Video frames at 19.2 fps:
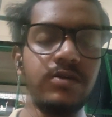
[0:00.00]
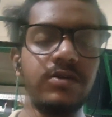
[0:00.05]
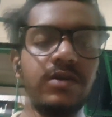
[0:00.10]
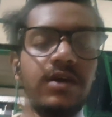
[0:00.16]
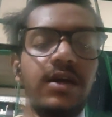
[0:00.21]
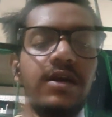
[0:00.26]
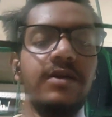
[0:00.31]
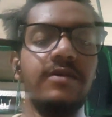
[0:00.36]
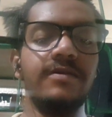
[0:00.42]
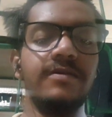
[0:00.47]

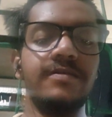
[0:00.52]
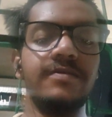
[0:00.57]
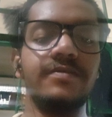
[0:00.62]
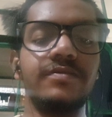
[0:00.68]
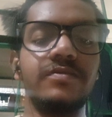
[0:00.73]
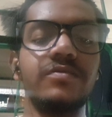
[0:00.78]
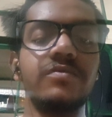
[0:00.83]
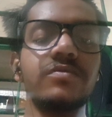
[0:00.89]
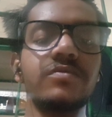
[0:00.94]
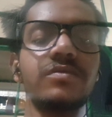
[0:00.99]
And
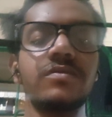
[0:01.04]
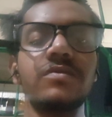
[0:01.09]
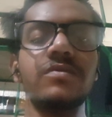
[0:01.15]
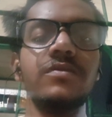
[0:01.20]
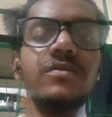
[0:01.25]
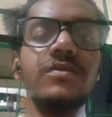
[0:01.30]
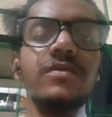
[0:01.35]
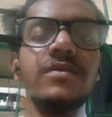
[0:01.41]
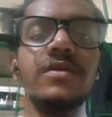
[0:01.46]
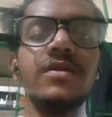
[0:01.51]

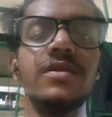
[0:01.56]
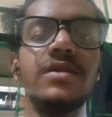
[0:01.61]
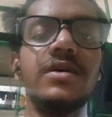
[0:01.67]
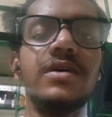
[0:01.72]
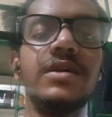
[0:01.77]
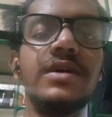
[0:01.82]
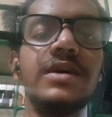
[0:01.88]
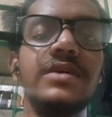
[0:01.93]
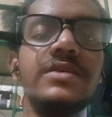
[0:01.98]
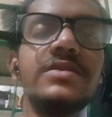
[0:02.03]
the
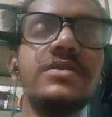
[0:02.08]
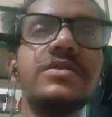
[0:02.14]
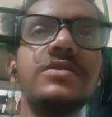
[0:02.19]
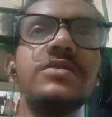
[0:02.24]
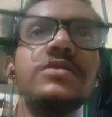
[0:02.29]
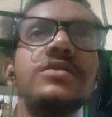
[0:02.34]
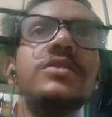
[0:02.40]
next